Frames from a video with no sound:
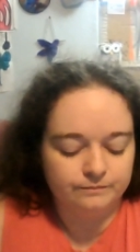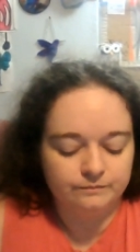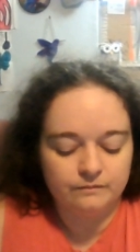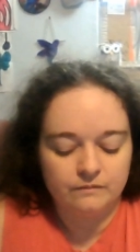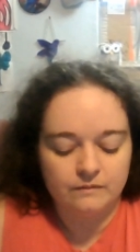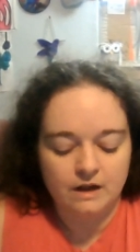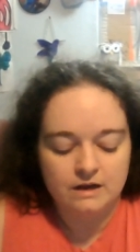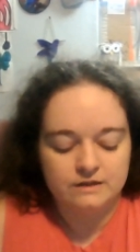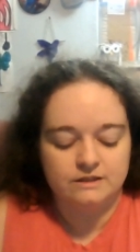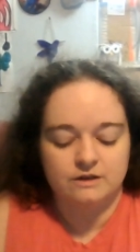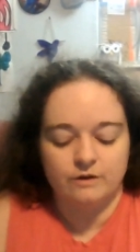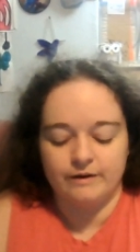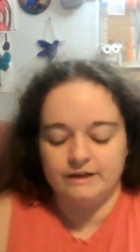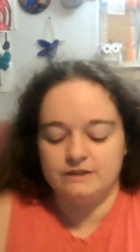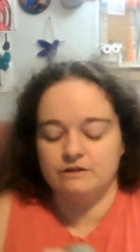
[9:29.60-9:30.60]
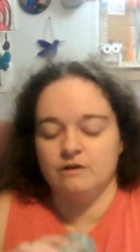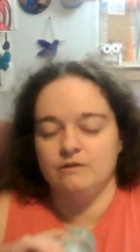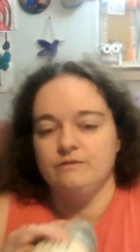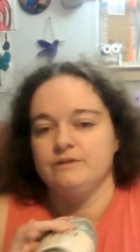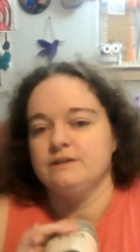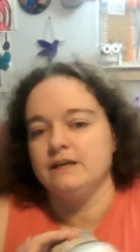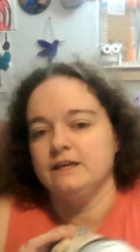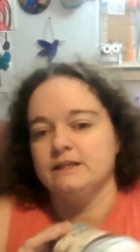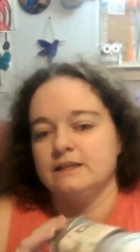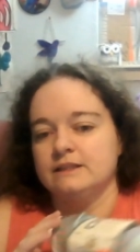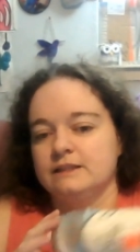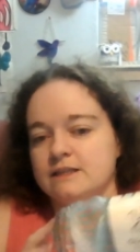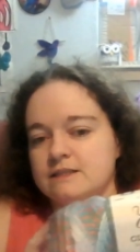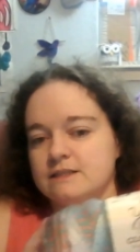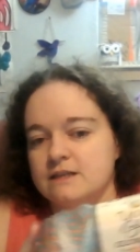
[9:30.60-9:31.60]
So I don't think that
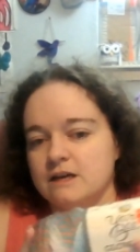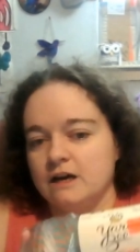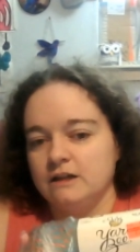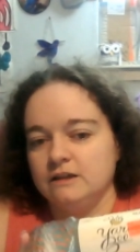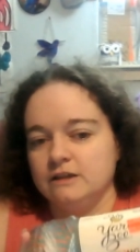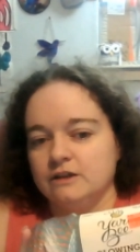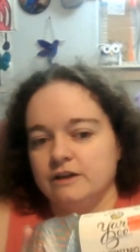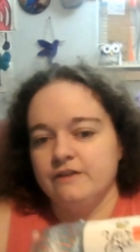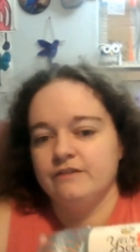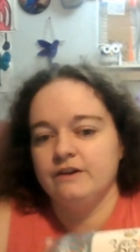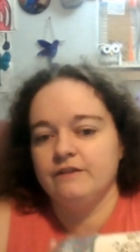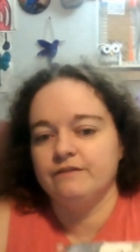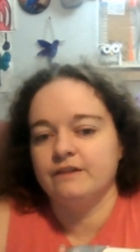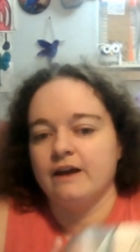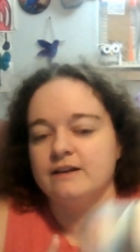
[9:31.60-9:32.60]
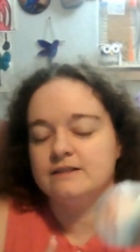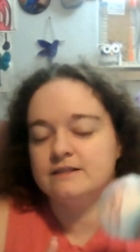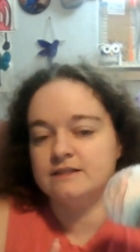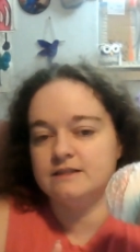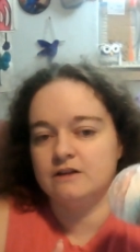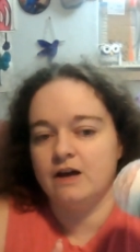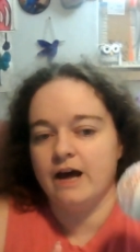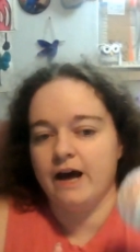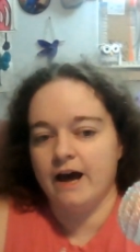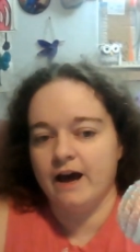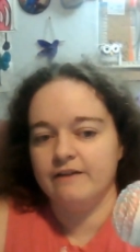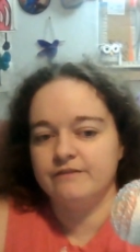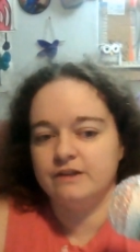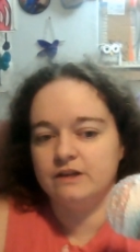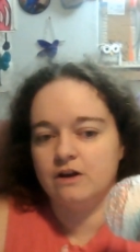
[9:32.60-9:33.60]
this color, even if they still have
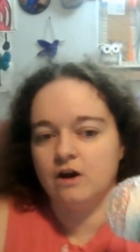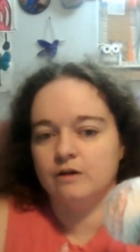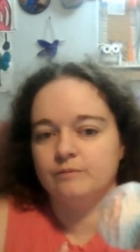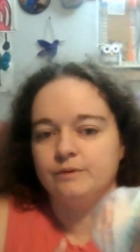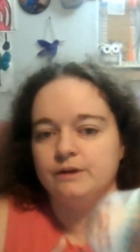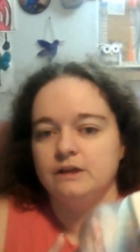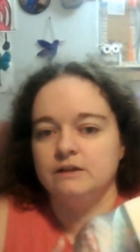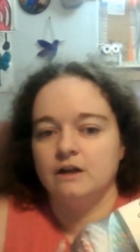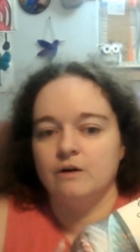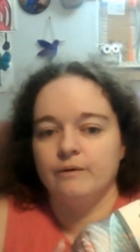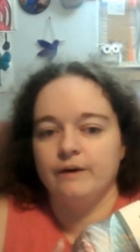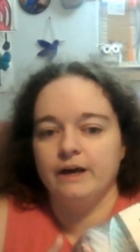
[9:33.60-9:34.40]
the Yarn Bee Glowing,